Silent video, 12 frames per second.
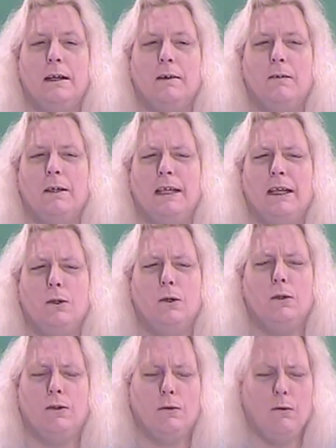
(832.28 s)
when they
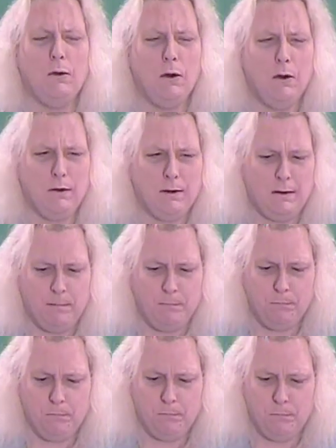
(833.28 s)
look through all the
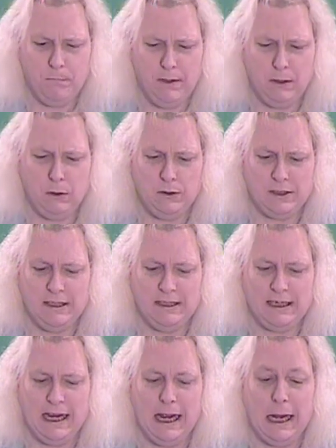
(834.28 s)
nickels and
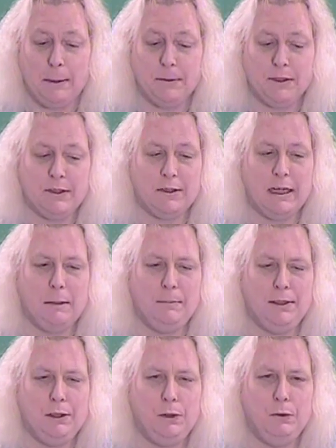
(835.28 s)
dimes, is going to
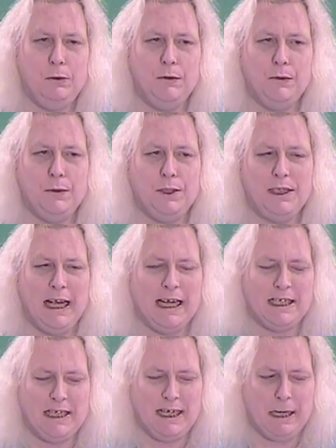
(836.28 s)
be too
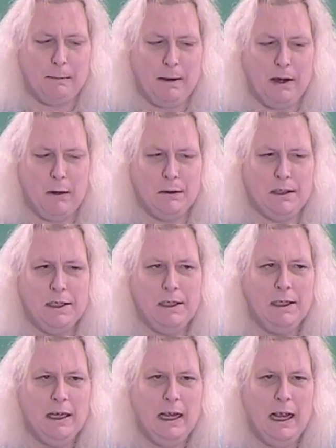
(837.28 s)
enthusiastic about
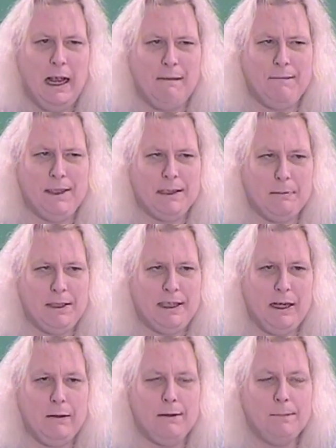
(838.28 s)
having somebody
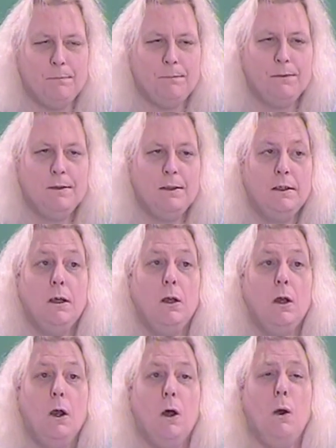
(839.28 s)
tell them,
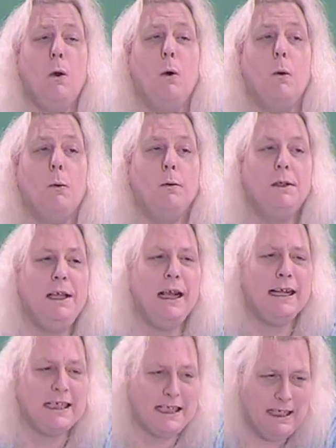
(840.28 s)
oh,
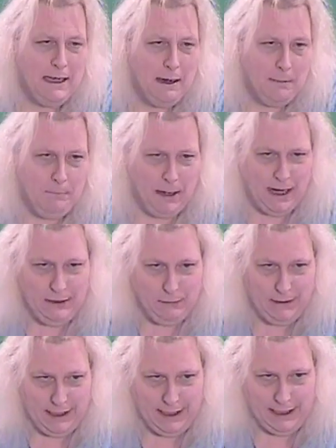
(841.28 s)
yes, by the
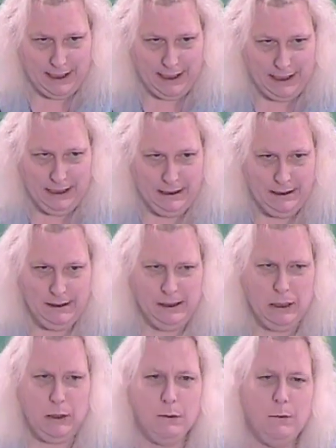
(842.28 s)
way,
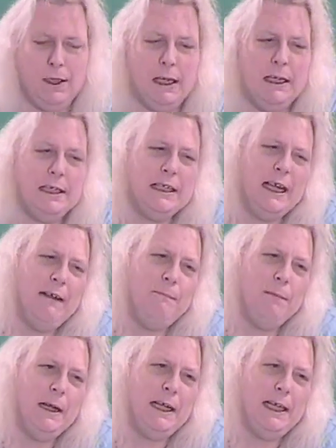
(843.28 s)
you know, we can save
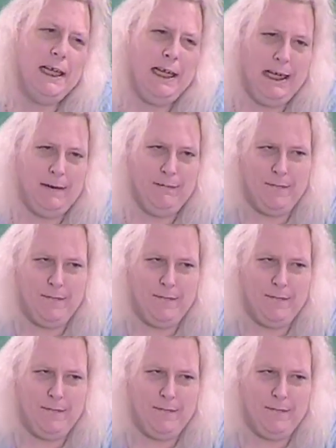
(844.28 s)
money if